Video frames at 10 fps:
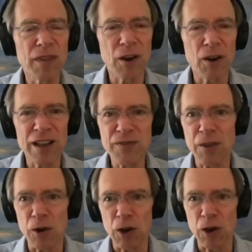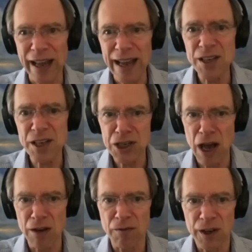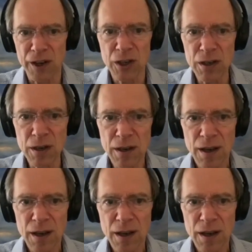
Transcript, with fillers: It's funny they're classed as nonfiction.